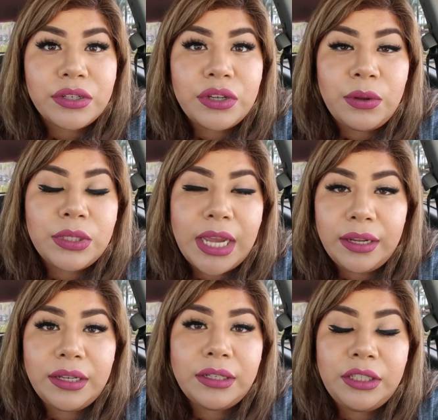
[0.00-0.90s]
So
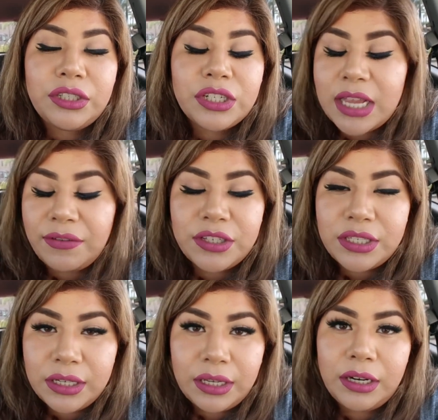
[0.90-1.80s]
technically you just have to
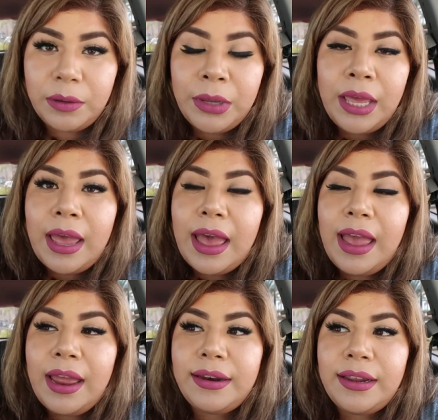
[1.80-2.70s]
suck it up,
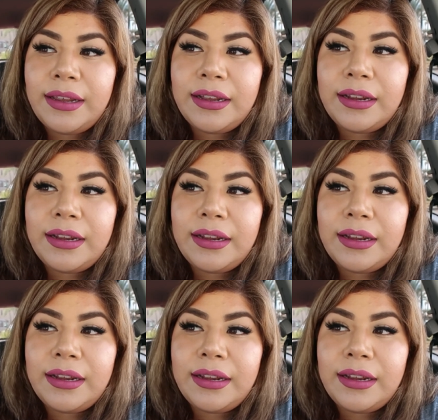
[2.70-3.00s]
and